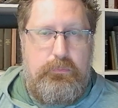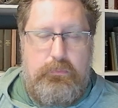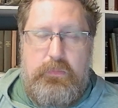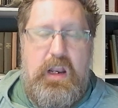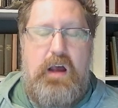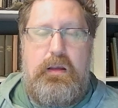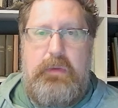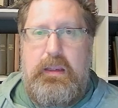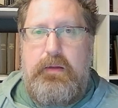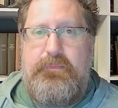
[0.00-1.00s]

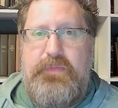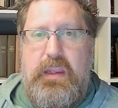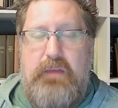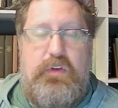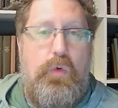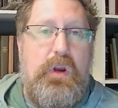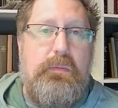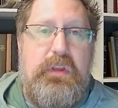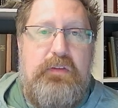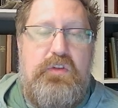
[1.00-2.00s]
monogamy. If you want to
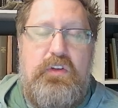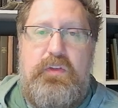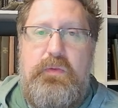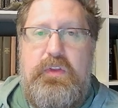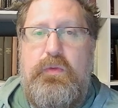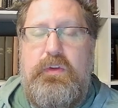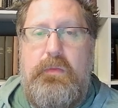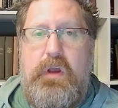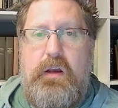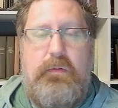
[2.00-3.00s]
believe Joseph Smith was a
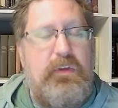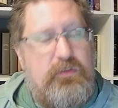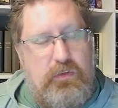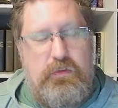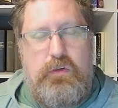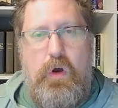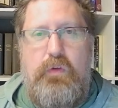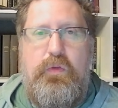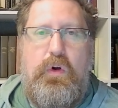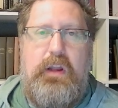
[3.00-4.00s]
monogamist, go
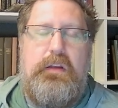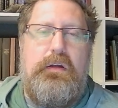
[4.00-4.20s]
for it.